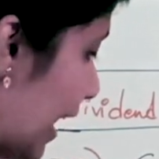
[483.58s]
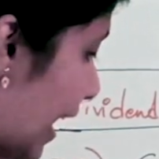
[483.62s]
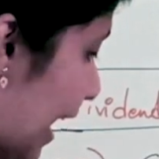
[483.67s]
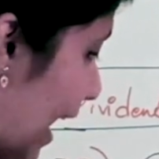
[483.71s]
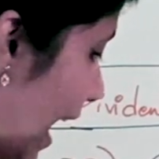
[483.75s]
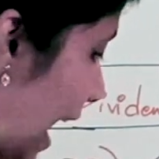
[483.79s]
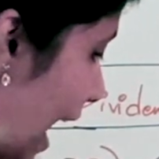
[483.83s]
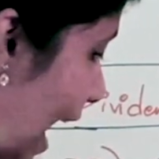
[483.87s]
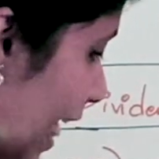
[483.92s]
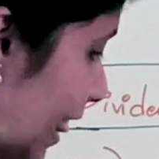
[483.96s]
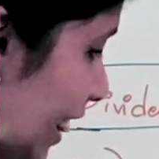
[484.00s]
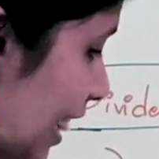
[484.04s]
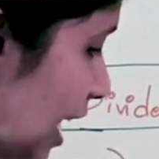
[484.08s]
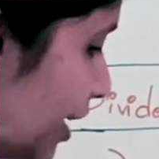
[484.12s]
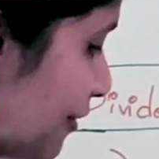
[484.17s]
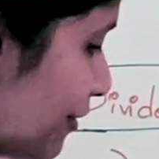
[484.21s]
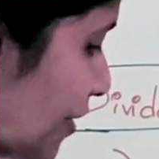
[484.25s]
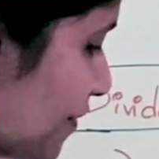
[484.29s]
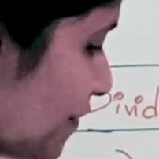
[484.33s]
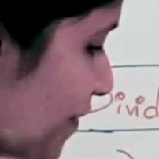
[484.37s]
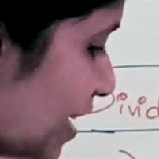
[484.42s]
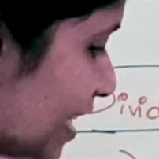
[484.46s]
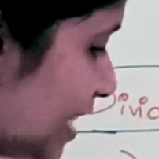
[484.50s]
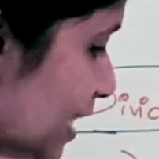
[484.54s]
and then
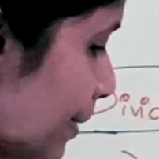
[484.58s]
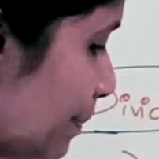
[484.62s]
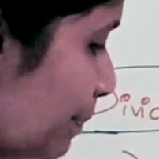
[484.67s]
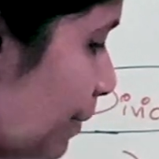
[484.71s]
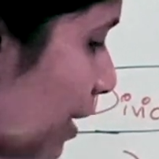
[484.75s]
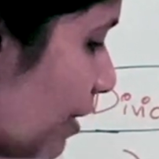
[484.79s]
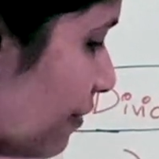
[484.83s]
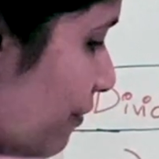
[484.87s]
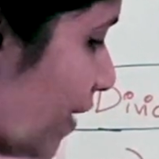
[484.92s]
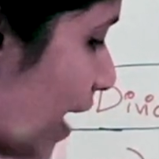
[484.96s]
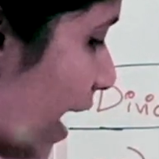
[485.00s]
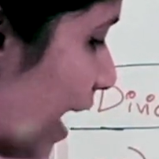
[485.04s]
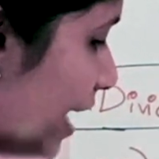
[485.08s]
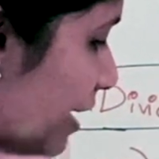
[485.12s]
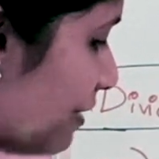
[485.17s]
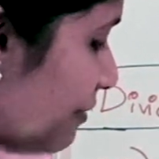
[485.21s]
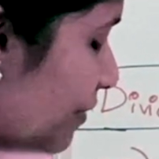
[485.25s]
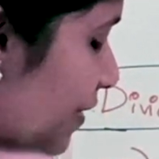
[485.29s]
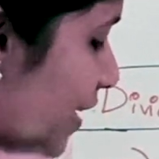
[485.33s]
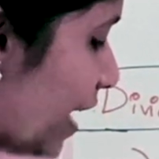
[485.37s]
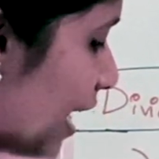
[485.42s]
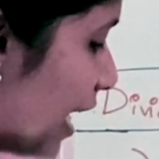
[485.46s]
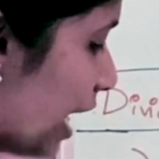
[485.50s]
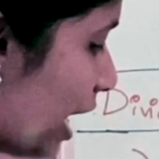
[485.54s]
when we simplify
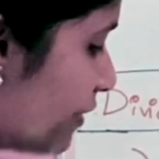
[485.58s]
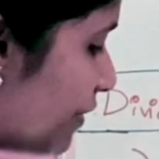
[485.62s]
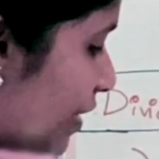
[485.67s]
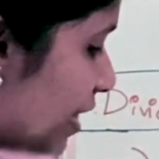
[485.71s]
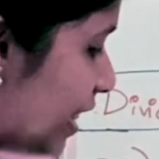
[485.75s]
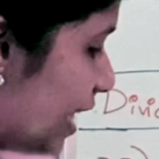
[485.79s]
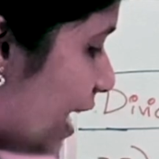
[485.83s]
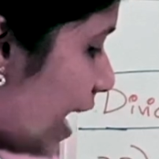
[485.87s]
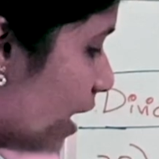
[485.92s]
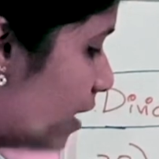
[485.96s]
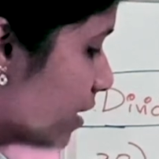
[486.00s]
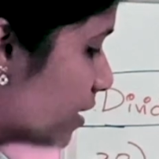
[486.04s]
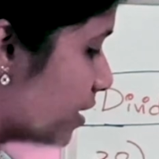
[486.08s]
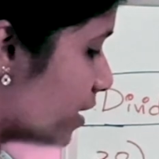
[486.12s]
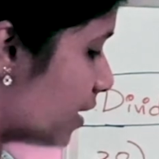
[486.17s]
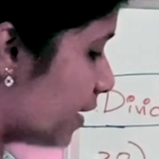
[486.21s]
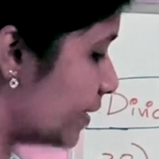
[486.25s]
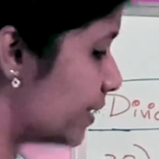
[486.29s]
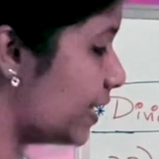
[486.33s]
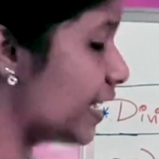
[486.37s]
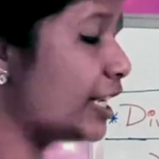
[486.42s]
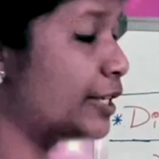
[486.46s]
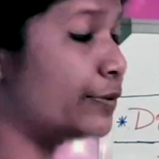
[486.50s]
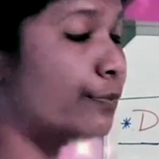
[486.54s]
we arrive at the answer
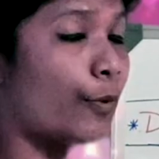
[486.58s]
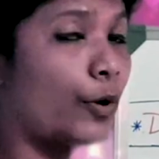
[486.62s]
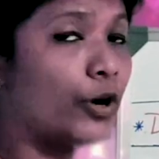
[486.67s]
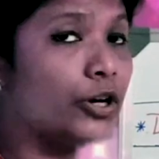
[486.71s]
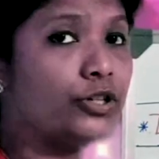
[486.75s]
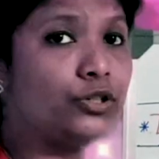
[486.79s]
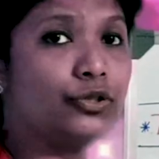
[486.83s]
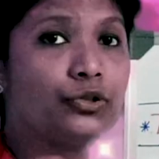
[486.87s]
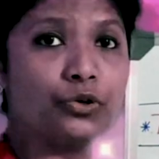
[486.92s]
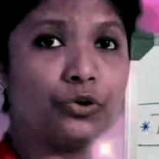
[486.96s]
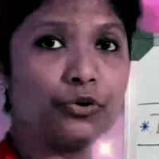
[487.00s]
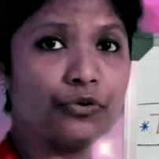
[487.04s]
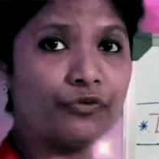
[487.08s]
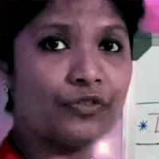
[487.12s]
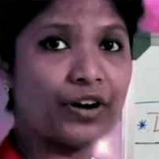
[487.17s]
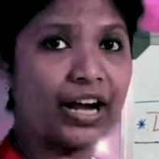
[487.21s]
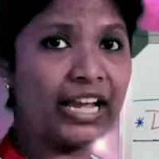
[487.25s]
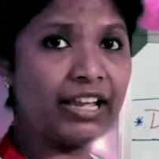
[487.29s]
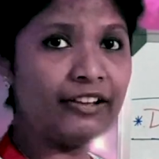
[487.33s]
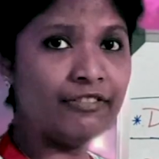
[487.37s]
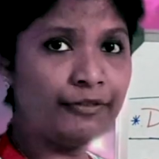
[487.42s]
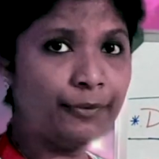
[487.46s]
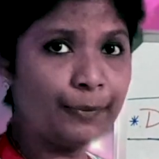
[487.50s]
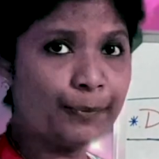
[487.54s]

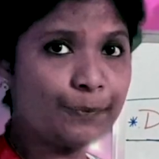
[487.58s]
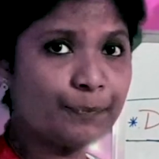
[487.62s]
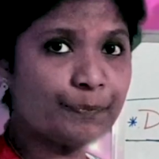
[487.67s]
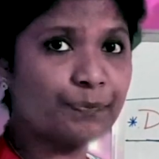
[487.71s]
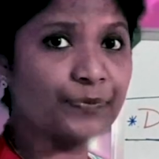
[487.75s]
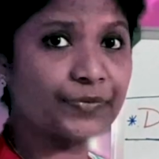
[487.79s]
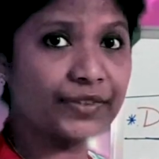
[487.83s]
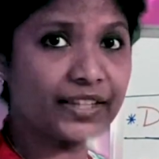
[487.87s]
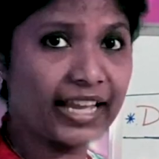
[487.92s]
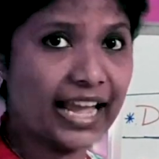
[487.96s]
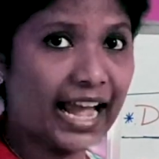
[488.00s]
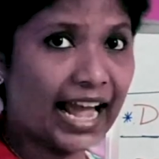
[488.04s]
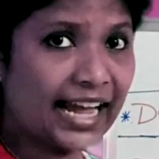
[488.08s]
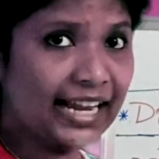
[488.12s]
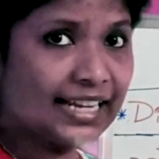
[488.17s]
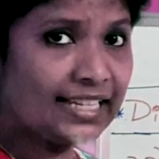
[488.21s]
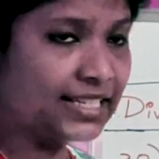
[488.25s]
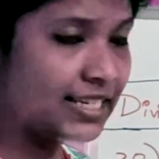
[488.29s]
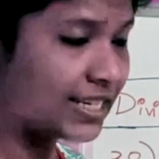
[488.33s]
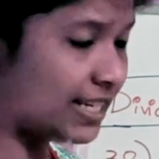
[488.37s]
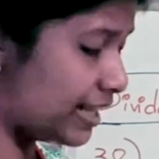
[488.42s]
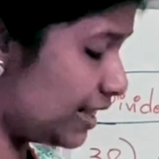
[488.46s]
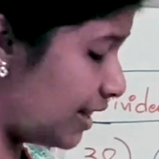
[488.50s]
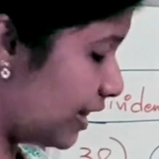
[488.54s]
6.25
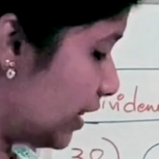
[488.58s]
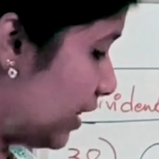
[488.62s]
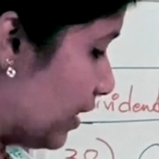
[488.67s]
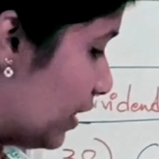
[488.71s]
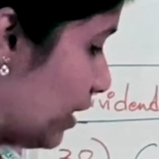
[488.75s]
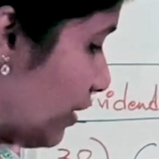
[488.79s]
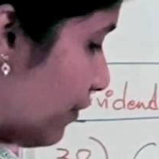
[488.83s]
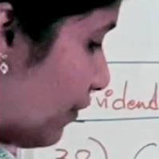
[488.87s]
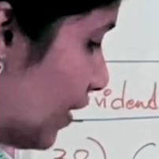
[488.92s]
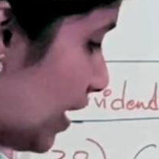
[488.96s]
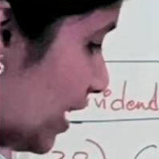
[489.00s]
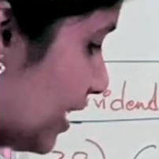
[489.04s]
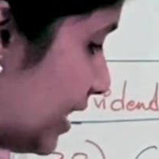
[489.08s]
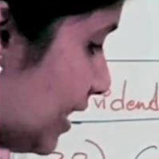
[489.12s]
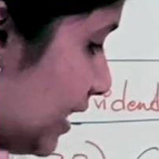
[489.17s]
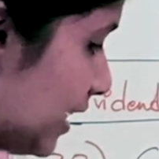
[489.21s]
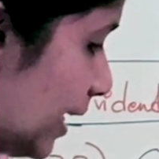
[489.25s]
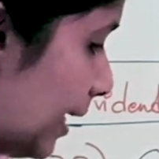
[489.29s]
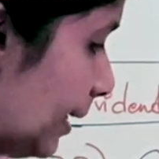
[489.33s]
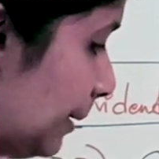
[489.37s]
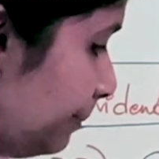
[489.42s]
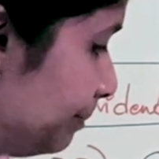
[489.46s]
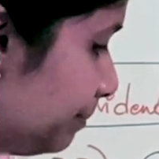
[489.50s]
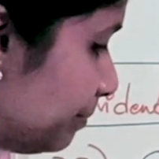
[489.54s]
at the first
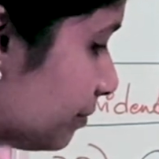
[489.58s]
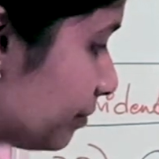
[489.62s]
year,